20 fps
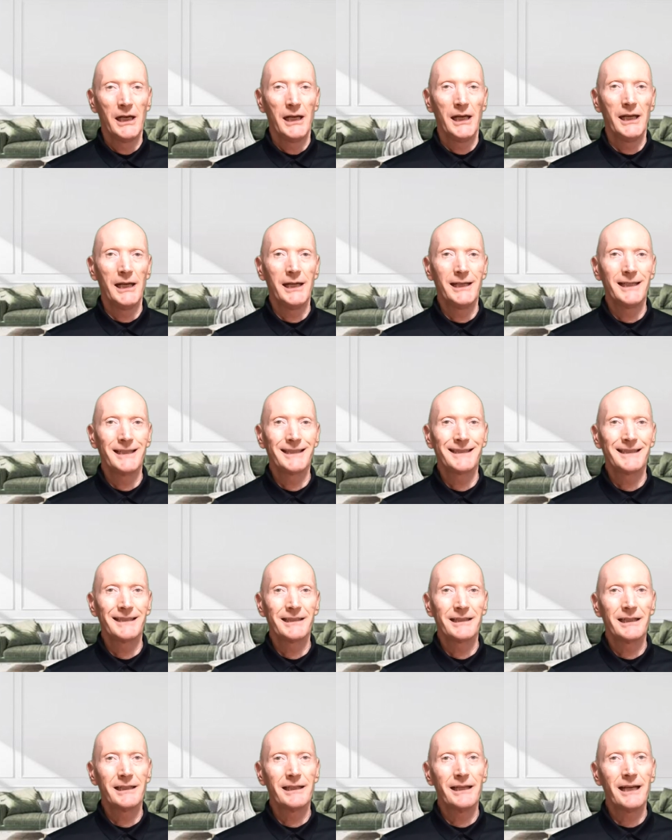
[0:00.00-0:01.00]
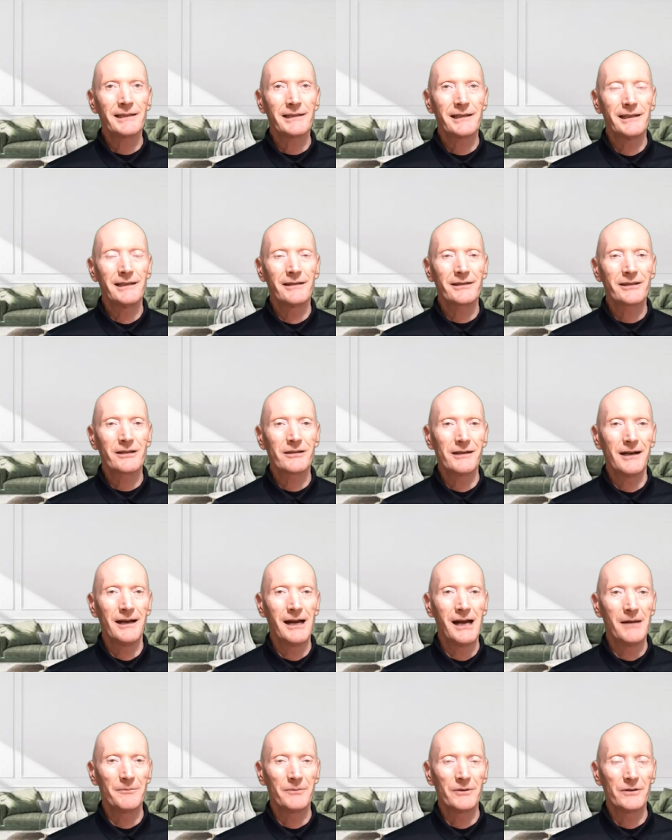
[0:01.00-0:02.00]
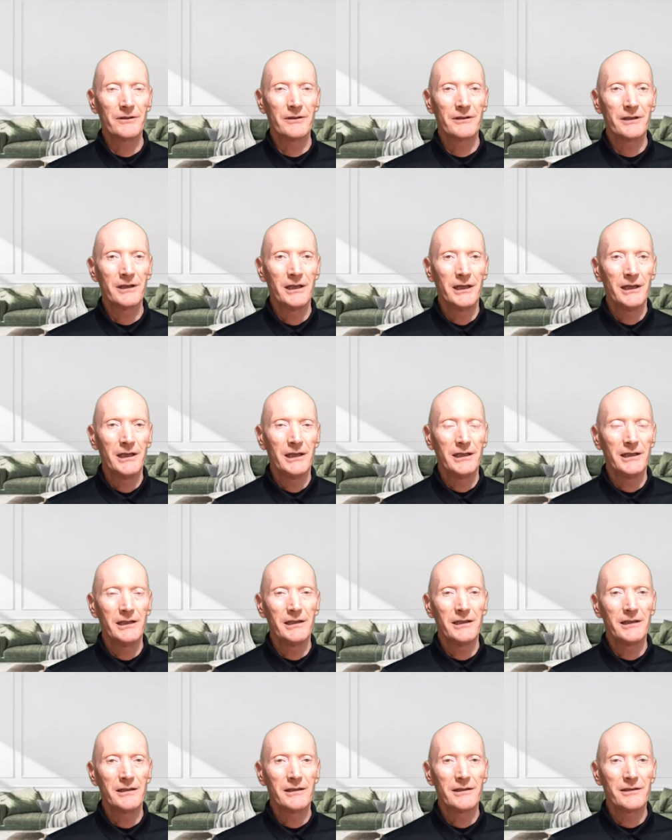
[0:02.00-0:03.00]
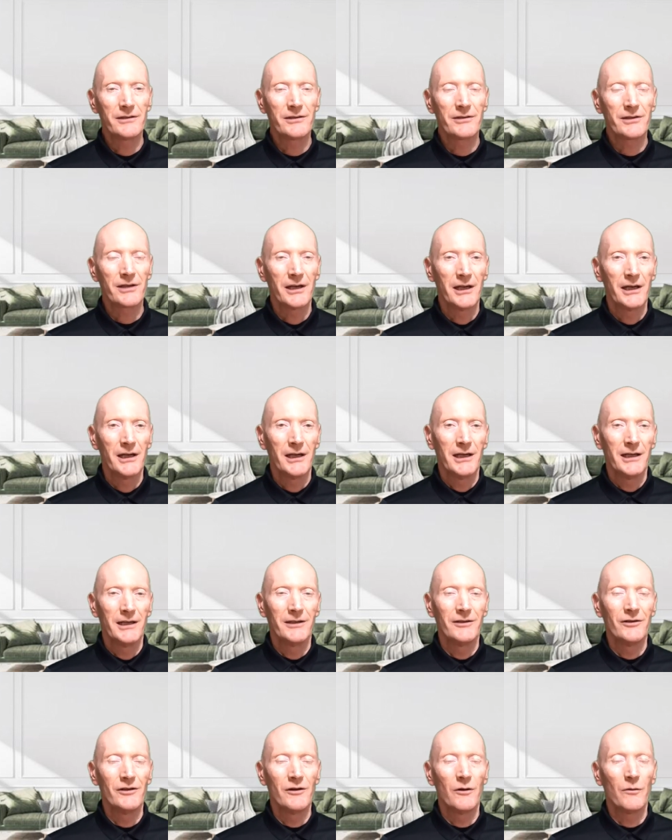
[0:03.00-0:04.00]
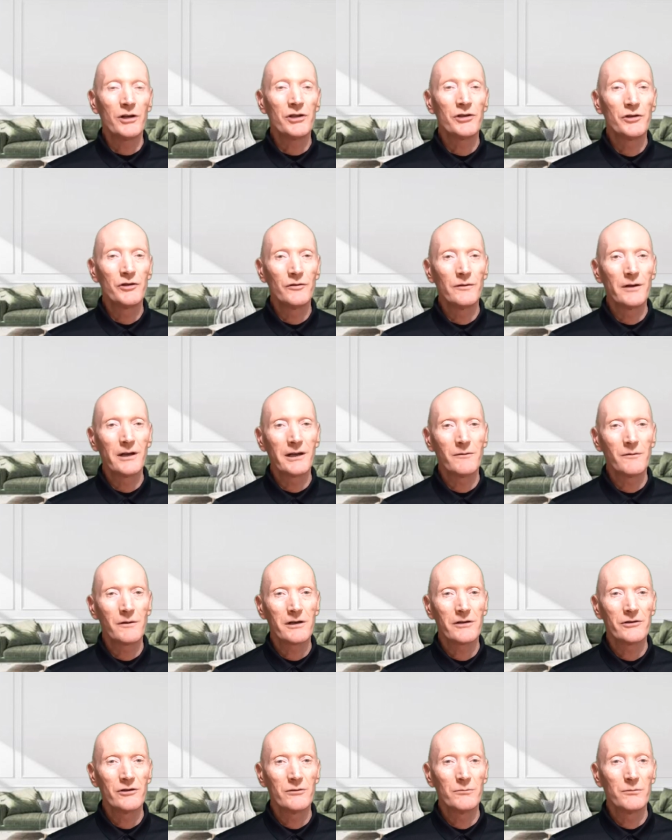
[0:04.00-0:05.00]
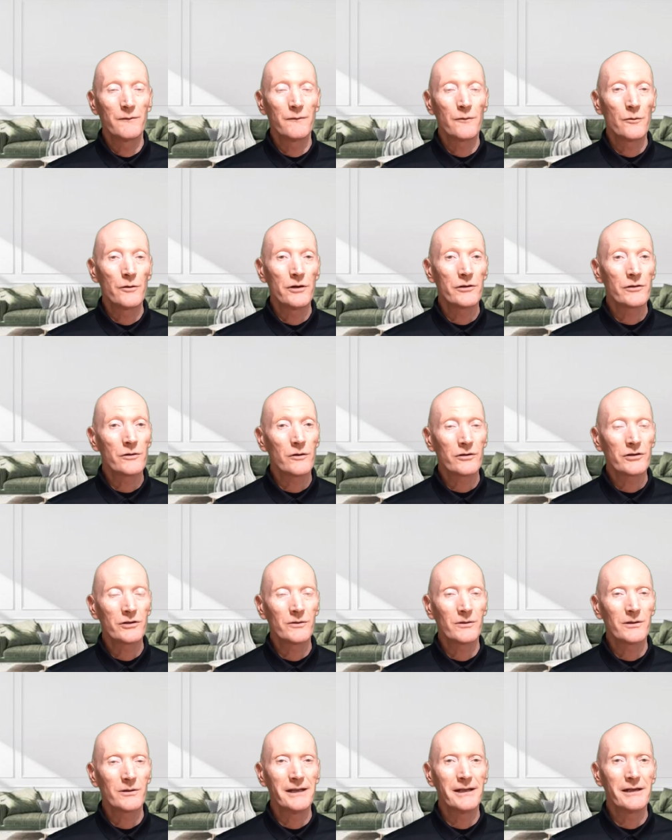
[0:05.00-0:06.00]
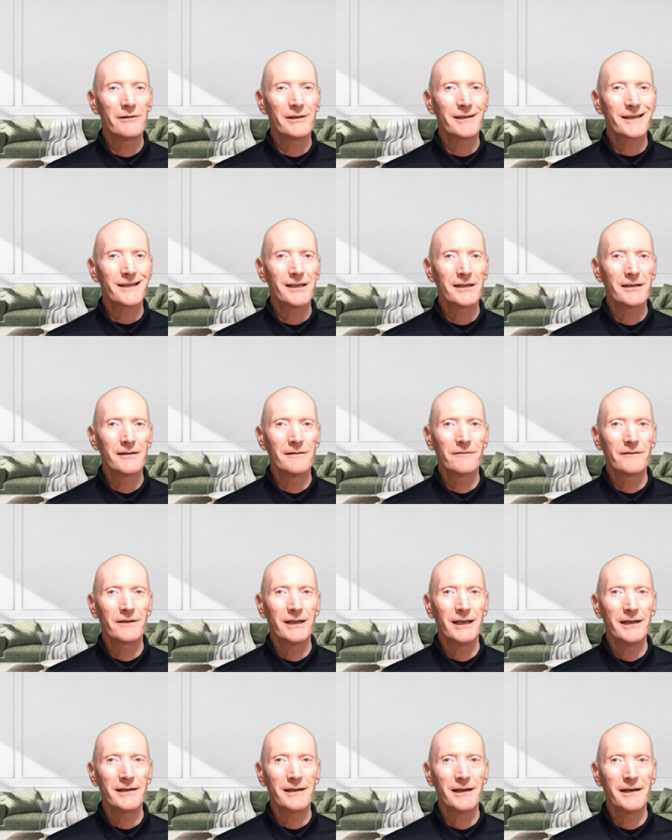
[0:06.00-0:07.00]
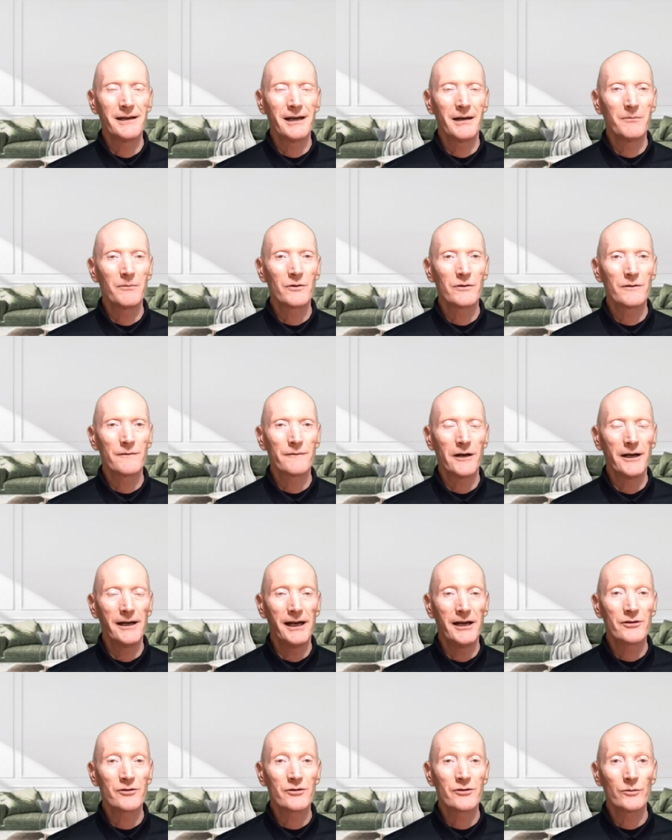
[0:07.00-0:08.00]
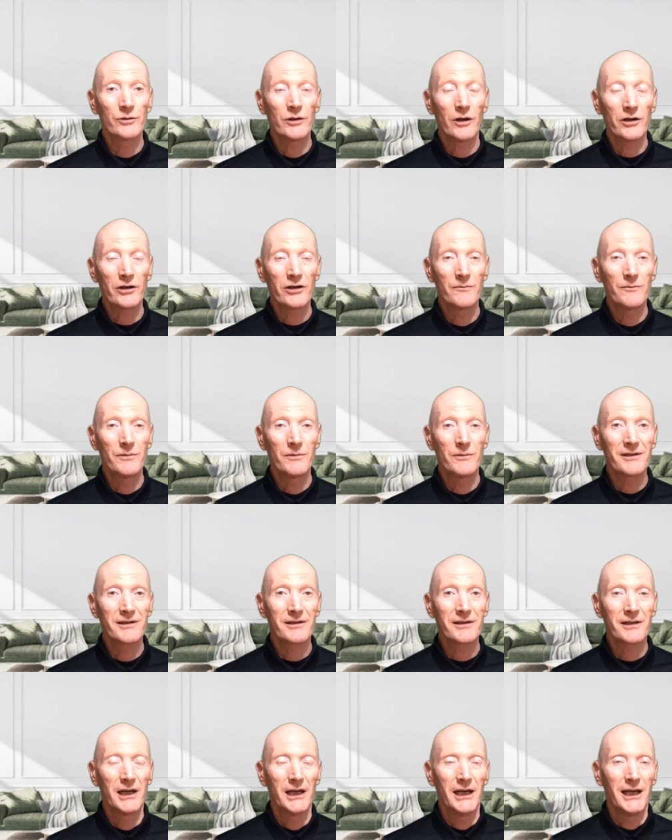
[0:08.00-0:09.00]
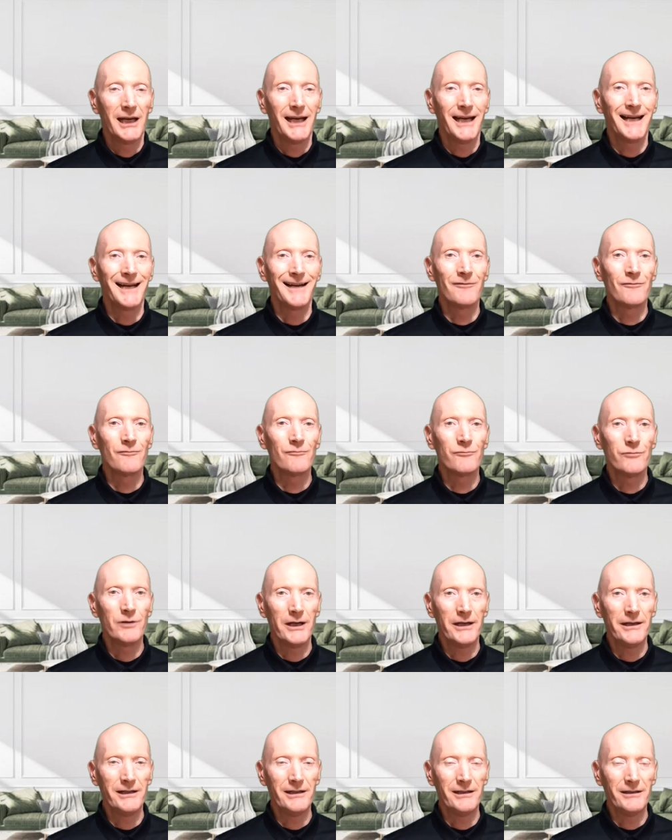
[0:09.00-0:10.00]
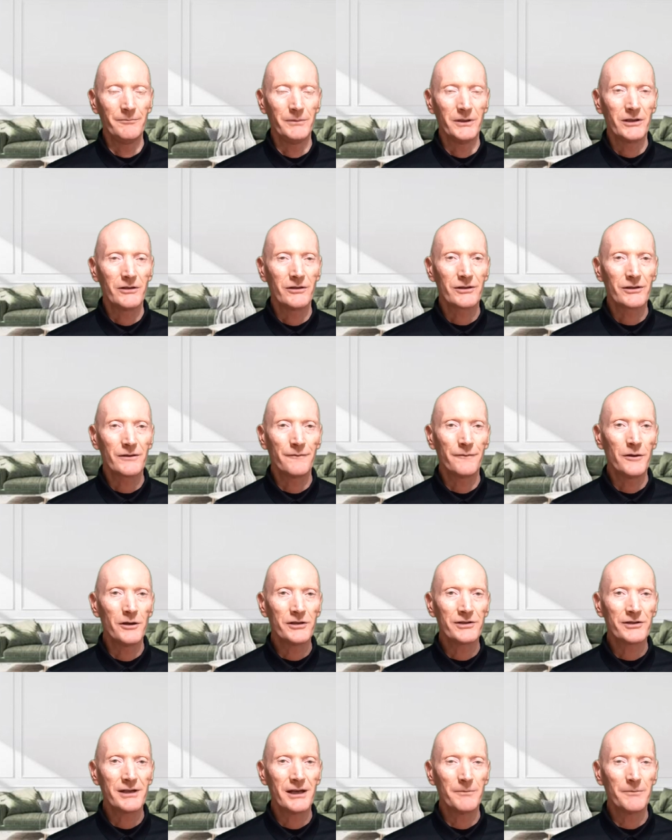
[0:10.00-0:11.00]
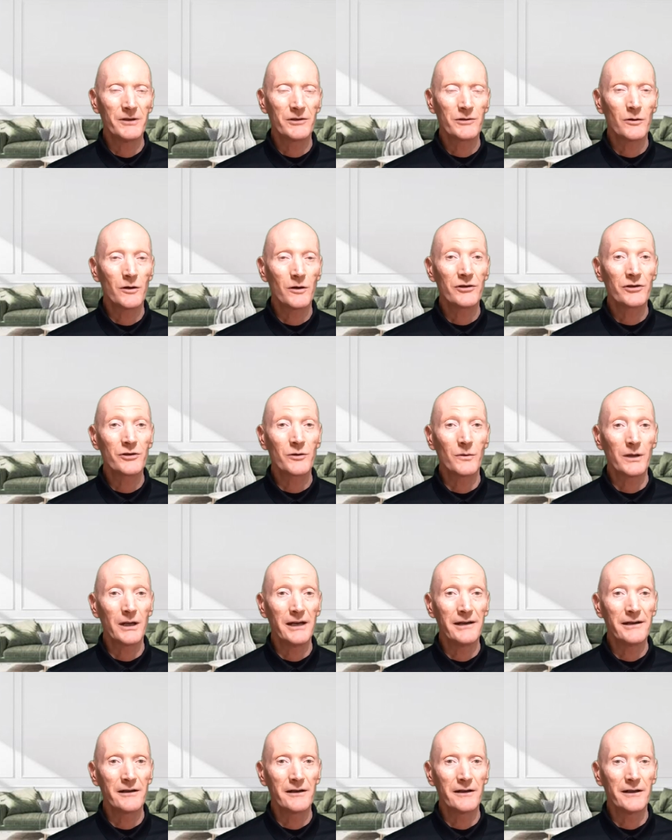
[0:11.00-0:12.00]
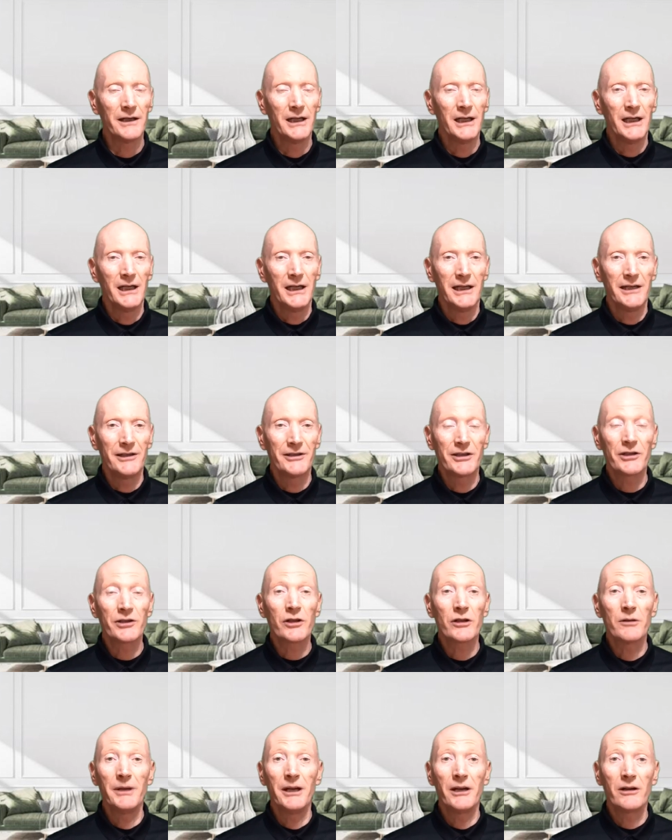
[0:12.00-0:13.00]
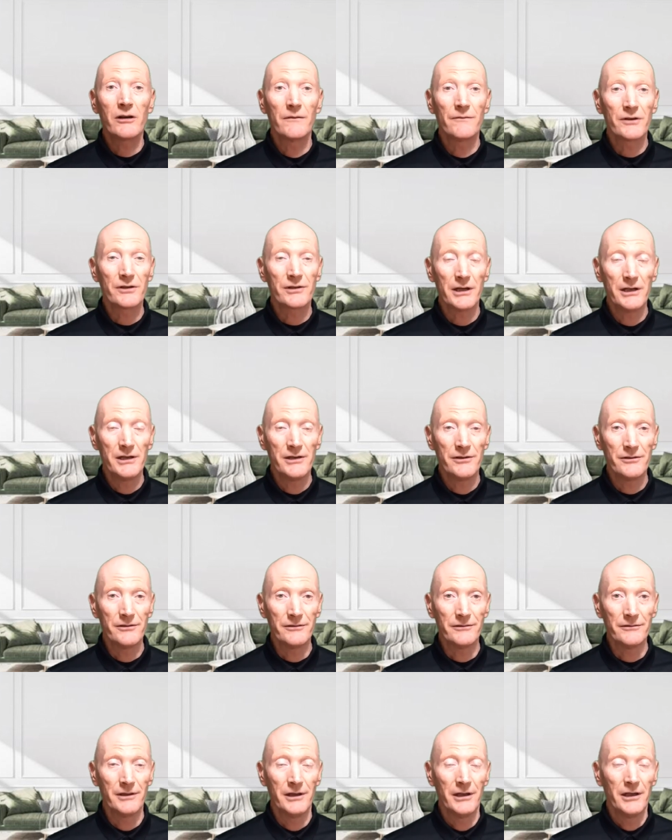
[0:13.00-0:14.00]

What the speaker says: And the next thing that's going to happen is, what you really want to do before you talk to a lender is kind of get a number of financial documents ready, because the first step in talking to a lender is just going to be a conversation.